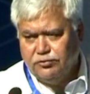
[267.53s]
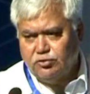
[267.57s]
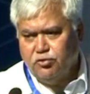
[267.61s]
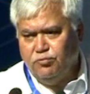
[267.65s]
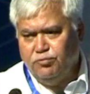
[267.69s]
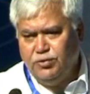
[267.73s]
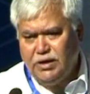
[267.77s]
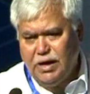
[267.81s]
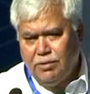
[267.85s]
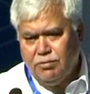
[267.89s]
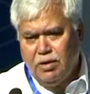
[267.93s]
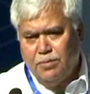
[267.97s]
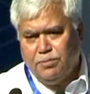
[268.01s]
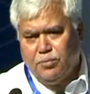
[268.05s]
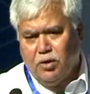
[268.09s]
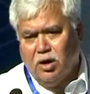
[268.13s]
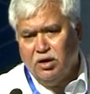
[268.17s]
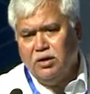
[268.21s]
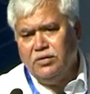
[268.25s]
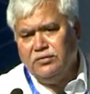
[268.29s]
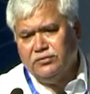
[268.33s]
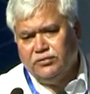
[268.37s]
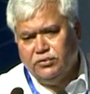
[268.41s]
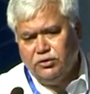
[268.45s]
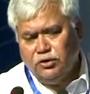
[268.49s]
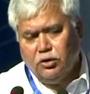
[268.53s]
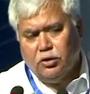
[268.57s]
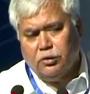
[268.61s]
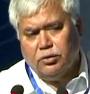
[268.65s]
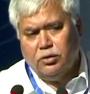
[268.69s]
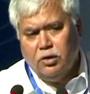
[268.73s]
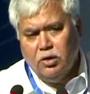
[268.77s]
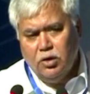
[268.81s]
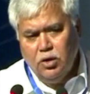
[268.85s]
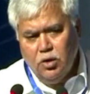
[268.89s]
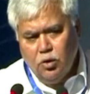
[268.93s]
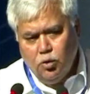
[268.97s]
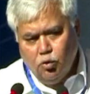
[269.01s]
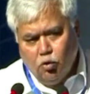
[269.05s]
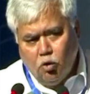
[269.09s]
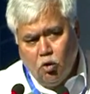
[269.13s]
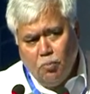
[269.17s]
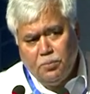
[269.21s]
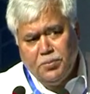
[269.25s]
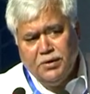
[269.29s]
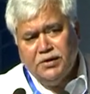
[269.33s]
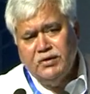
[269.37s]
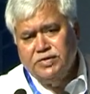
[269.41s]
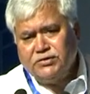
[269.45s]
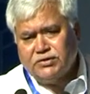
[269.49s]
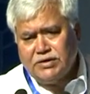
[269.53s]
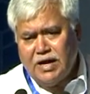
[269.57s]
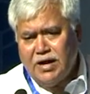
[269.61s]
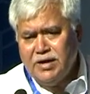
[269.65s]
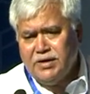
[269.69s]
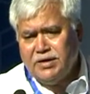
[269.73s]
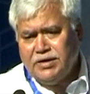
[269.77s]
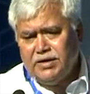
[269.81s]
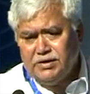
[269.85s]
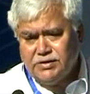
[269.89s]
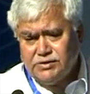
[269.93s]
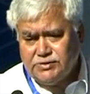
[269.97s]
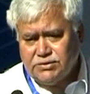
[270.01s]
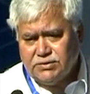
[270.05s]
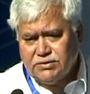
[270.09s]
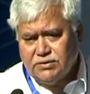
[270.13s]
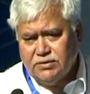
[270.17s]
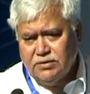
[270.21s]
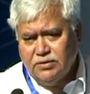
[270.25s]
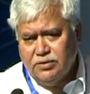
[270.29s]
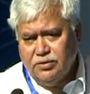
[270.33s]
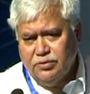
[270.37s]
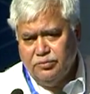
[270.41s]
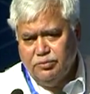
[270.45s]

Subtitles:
So we have a policy on open standards,